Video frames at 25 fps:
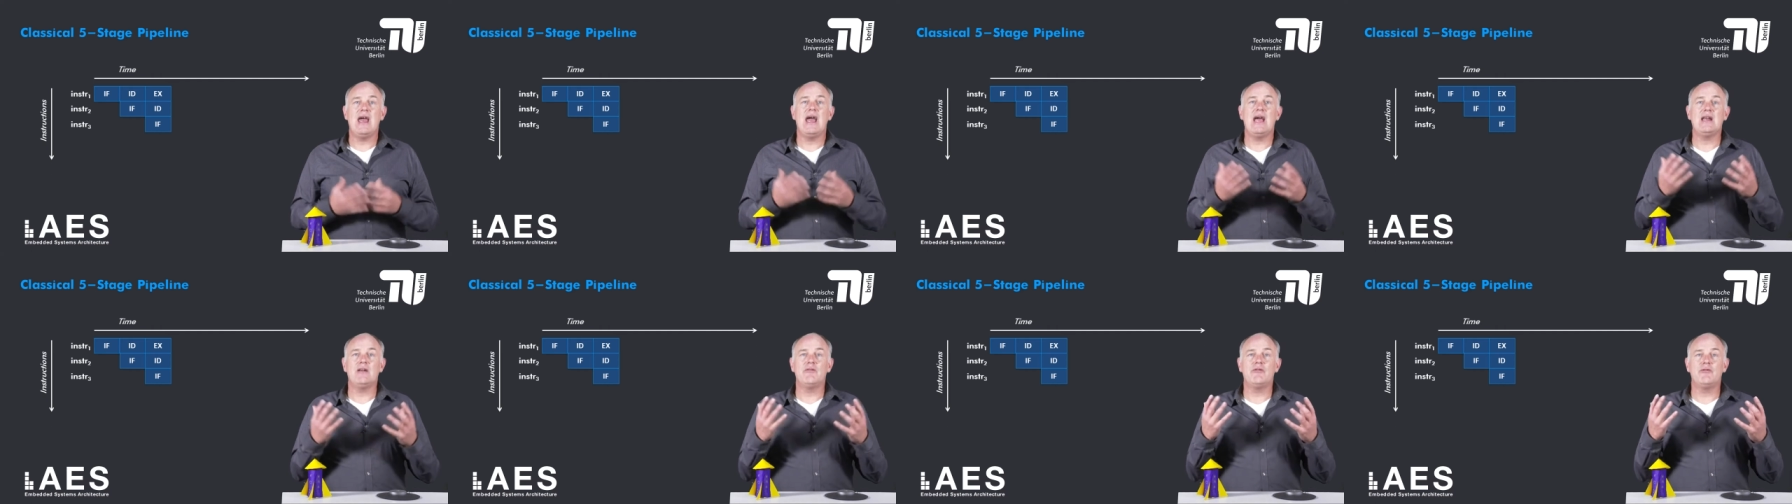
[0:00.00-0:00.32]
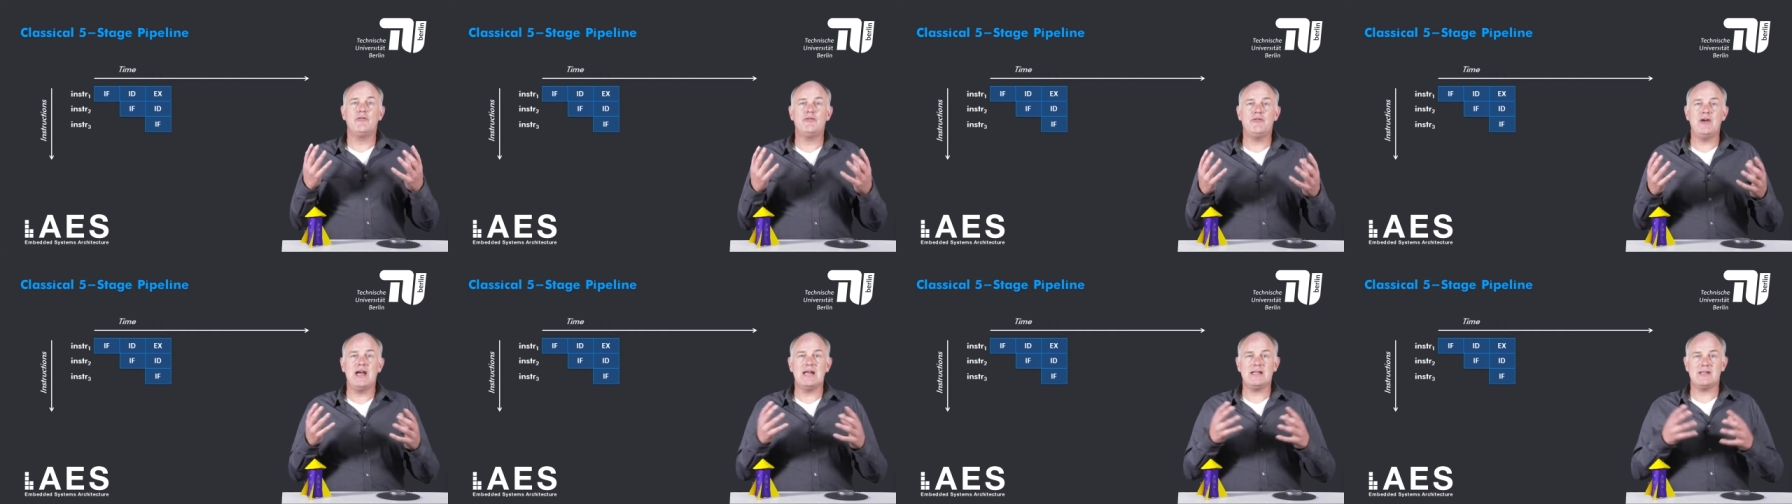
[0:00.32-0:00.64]
and
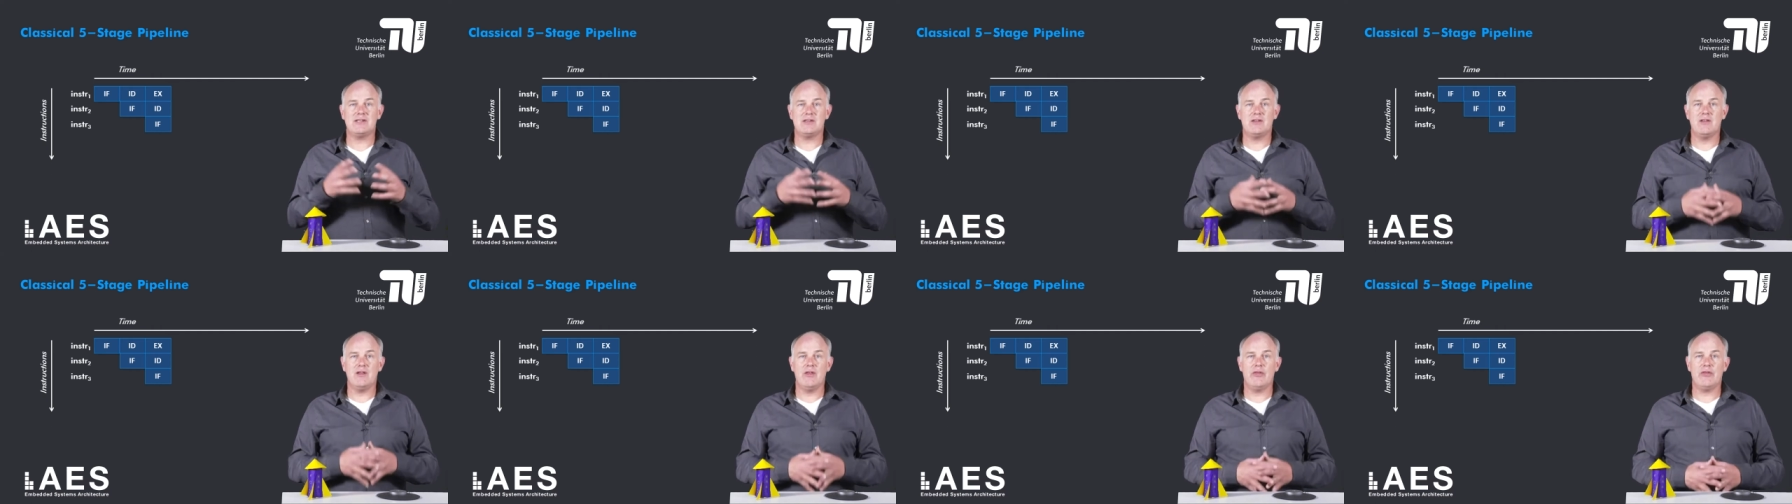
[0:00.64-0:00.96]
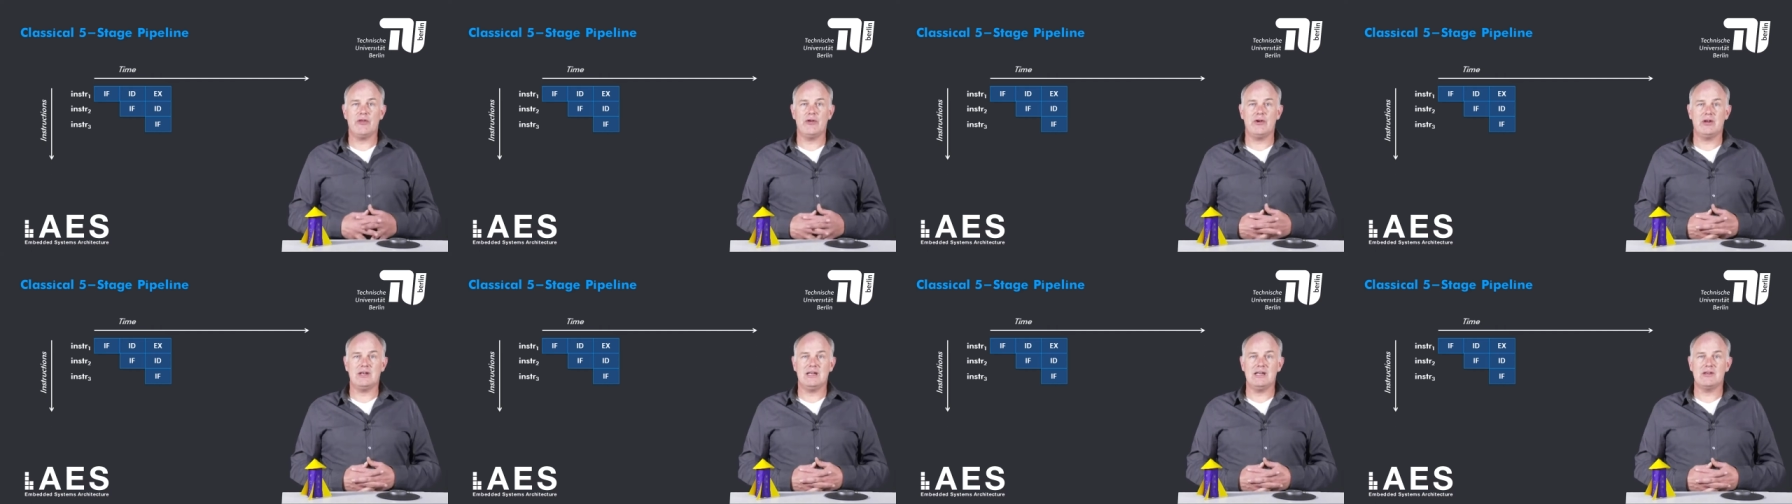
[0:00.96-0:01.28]
fetch the
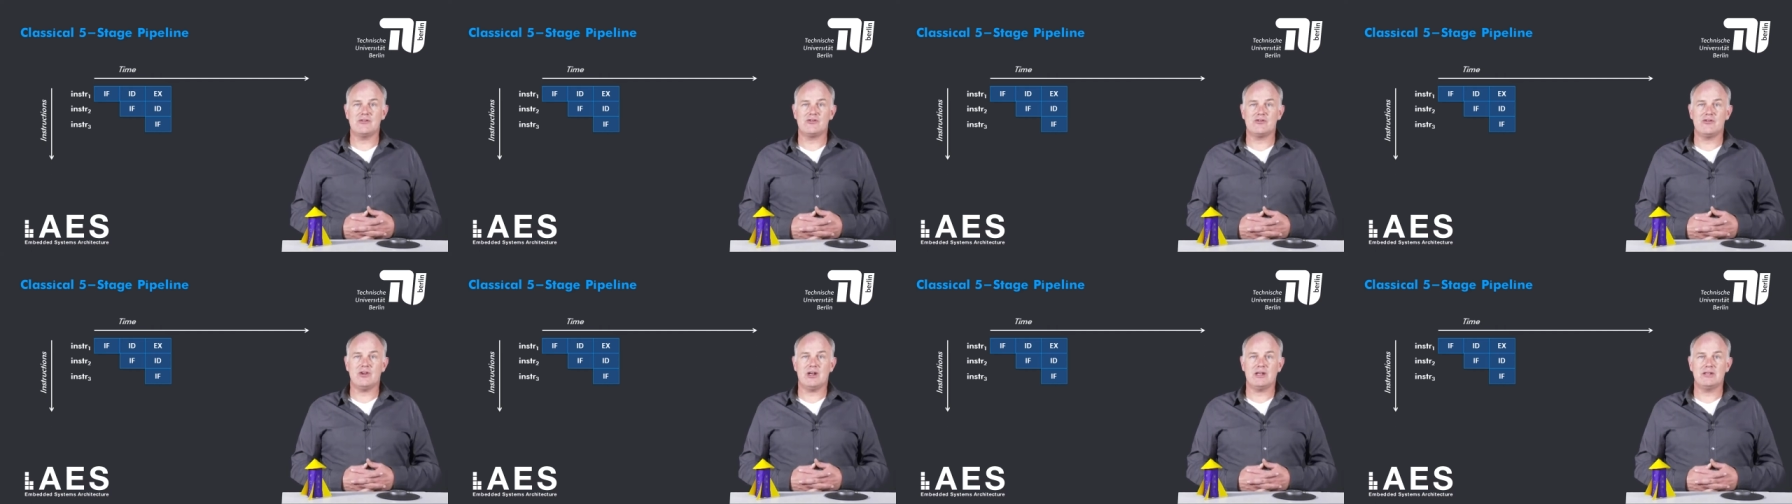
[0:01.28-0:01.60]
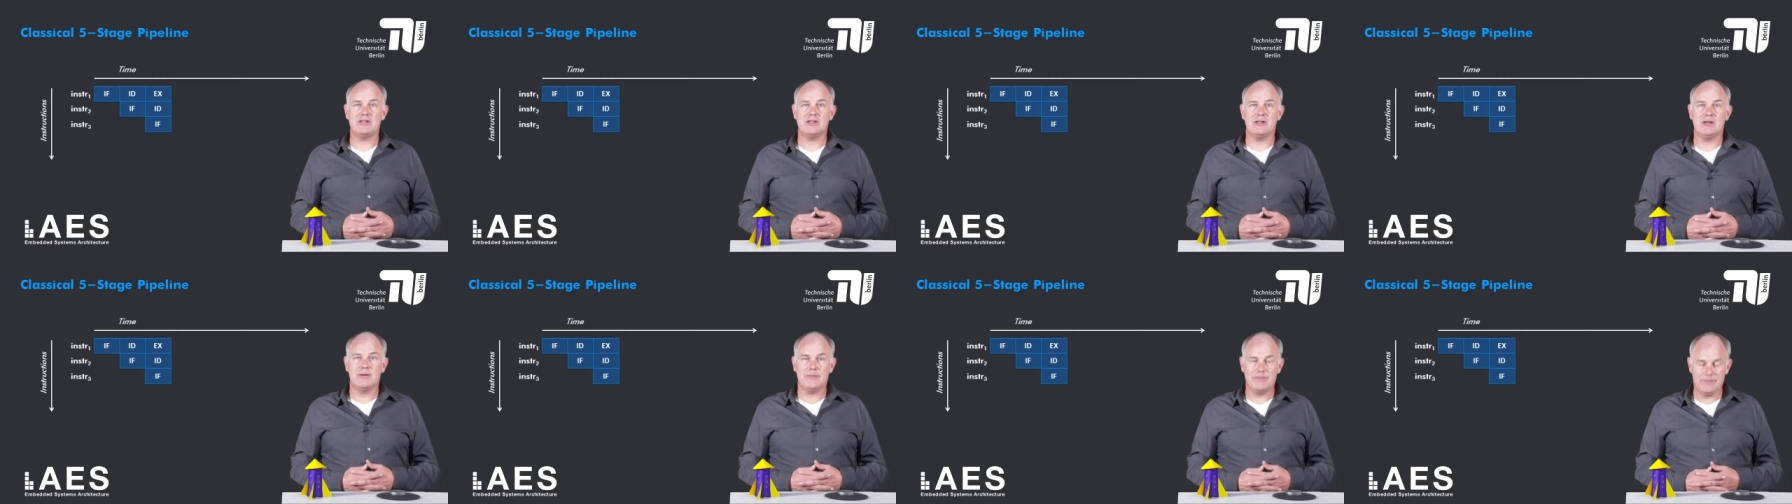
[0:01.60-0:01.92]
third
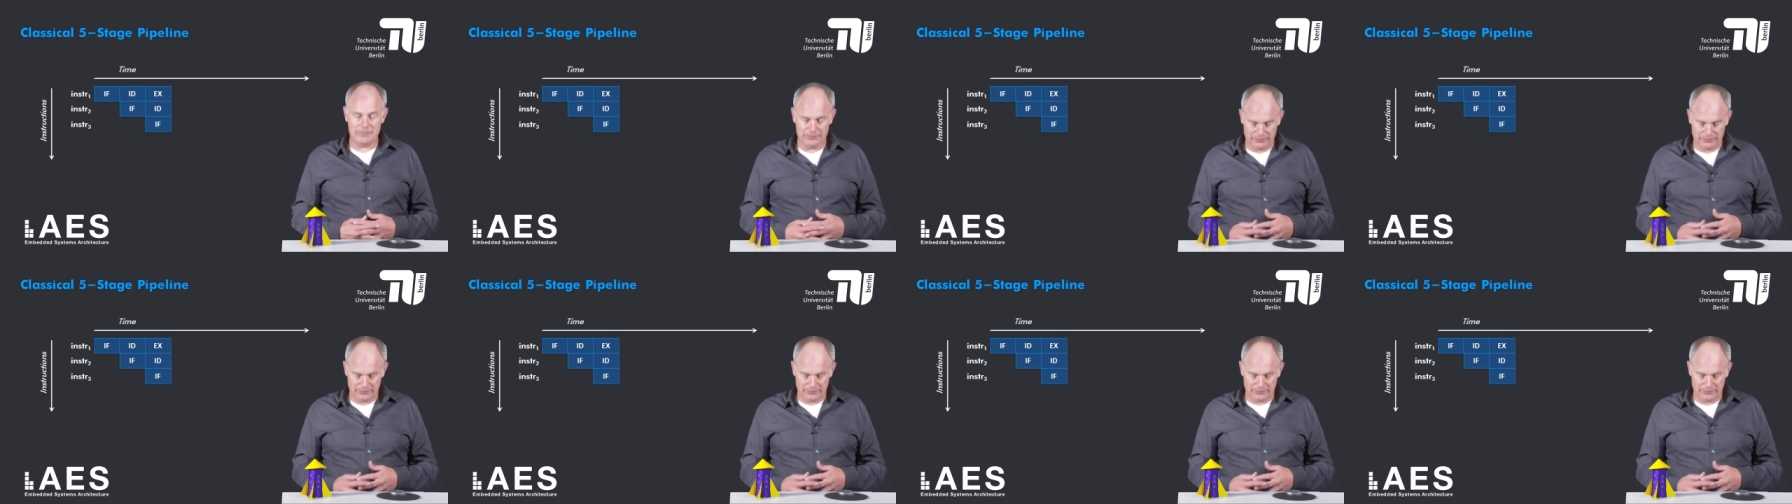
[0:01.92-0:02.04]
instruction.